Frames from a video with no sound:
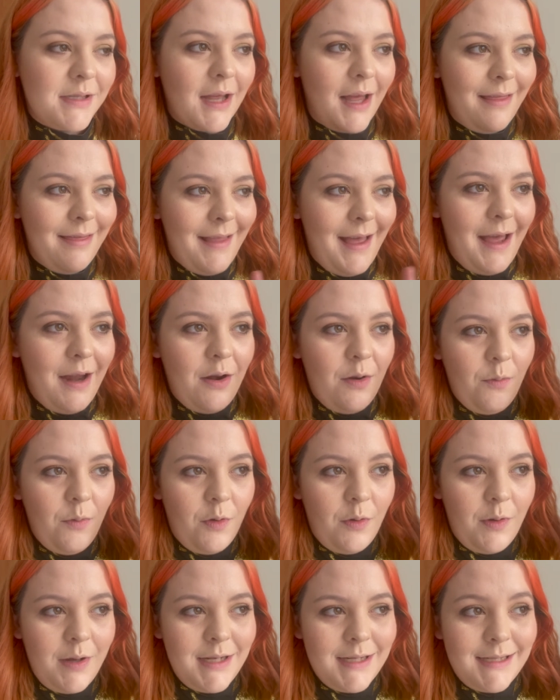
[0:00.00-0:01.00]
And then we're
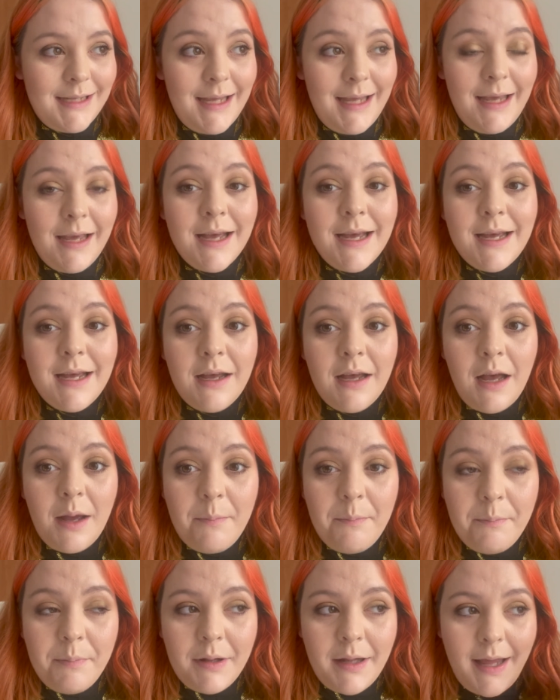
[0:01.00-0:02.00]
going to see a
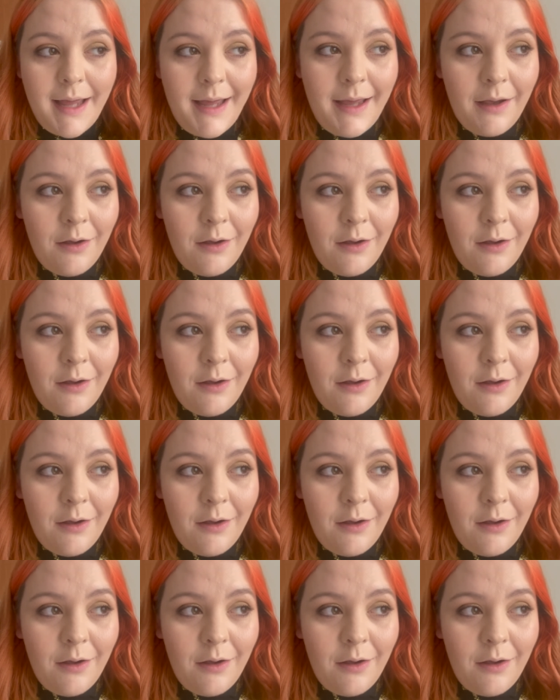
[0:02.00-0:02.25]
play